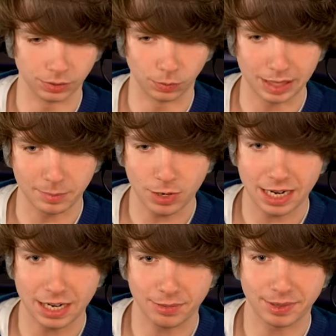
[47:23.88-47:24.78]
He's like, wah,
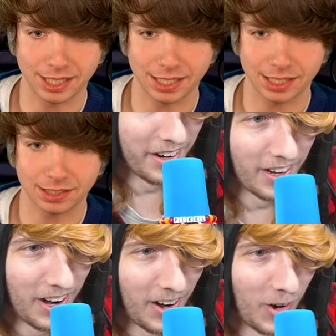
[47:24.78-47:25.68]
wah, wah, Here we
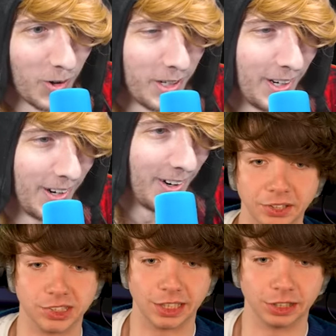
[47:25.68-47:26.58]
go, dude.
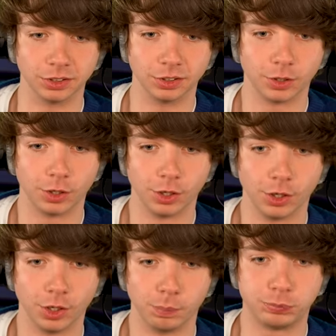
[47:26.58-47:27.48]
Wait a second.
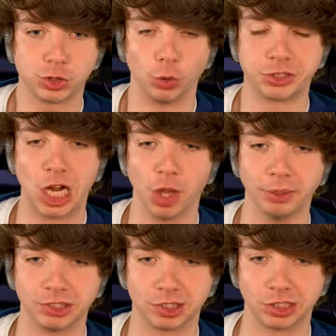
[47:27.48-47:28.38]
Don't
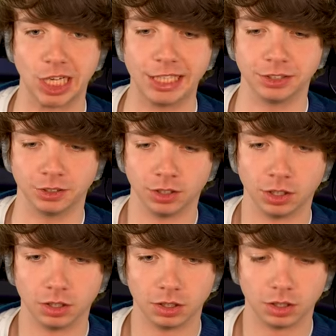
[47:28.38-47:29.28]
tell me it's the Titan.